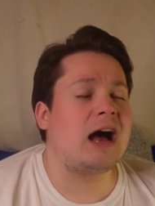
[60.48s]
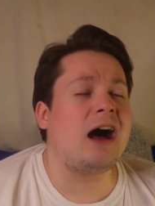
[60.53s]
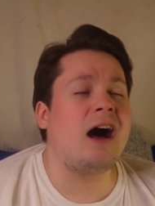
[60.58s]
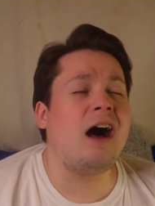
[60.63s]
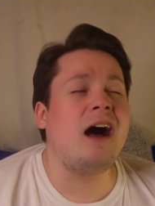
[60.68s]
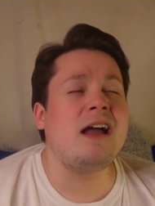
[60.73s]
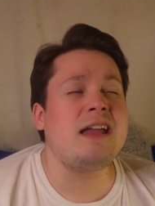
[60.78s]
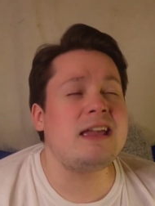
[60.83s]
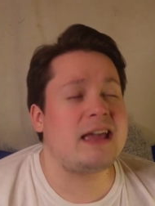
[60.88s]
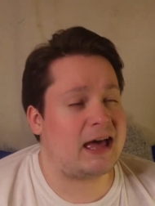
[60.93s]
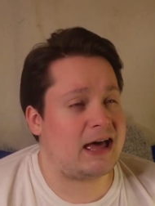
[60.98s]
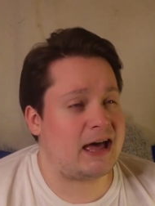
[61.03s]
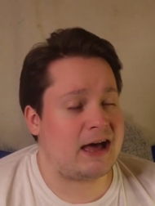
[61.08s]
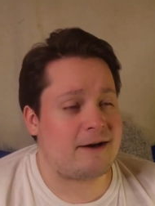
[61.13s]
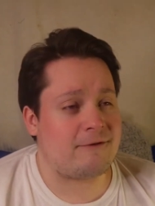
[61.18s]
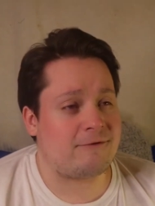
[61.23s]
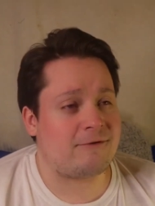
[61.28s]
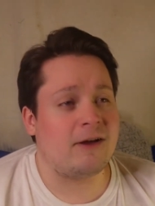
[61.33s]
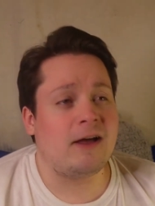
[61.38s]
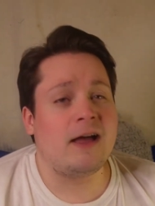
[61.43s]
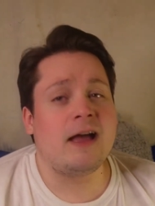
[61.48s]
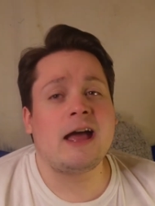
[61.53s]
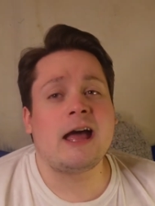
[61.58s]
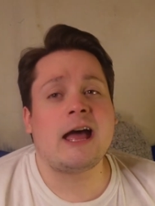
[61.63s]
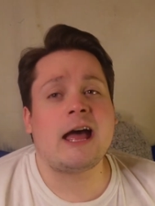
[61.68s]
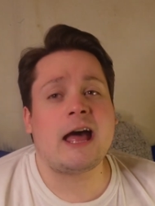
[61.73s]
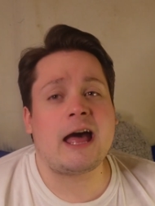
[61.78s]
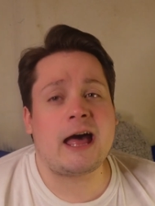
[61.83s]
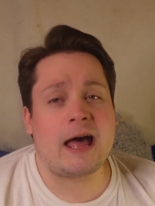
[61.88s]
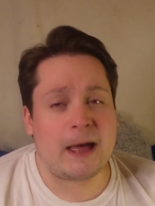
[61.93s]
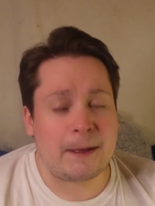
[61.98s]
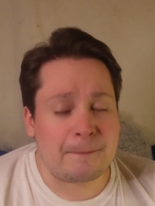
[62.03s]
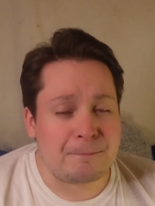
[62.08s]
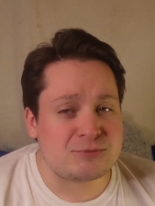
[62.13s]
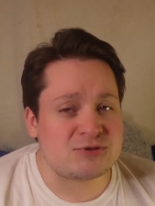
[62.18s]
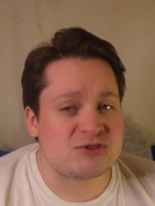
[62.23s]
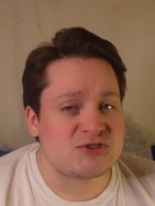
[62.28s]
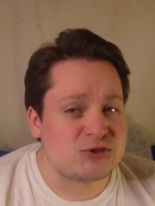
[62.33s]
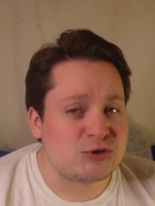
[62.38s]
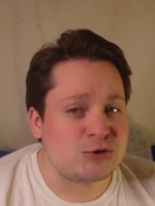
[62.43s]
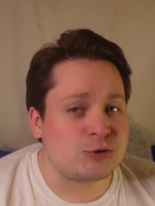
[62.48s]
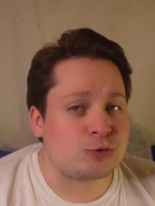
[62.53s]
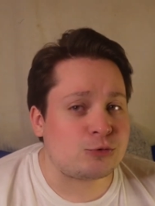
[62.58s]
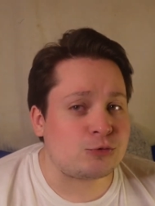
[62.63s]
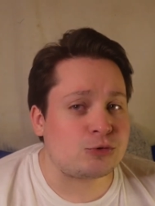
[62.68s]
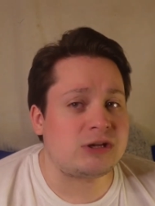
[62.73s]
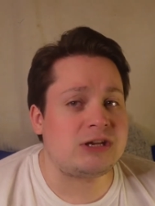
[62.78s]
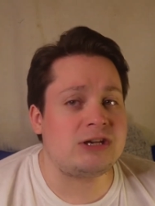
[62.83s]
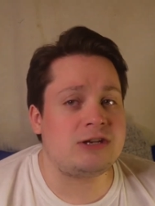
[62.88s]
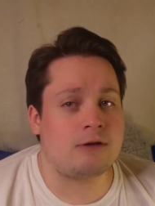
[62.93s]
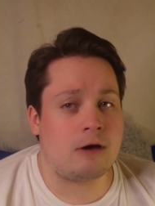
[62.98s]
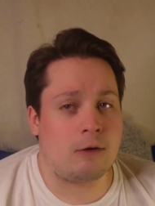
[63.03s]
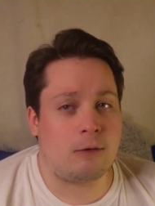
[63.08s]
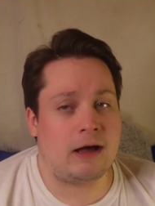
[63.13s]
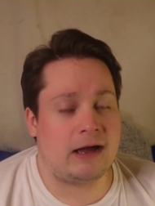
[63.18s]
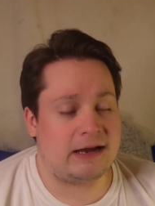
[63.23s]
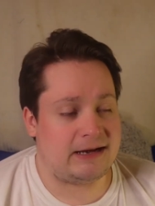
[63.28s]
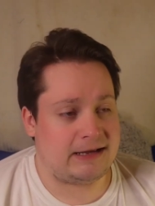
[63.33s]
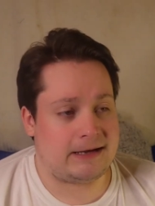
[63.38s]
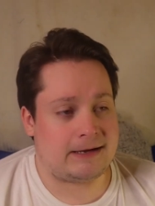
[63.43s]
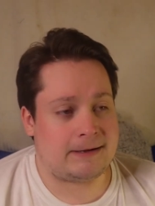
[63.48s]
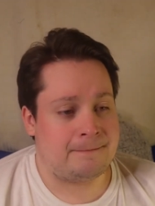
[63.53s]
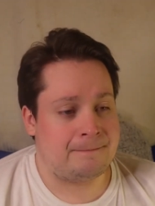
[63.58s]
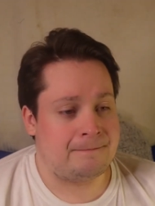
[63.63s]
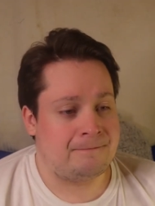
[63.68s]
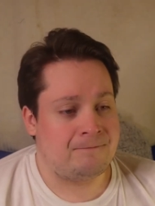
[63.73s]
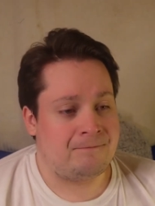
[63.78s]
I have absolutely no idea.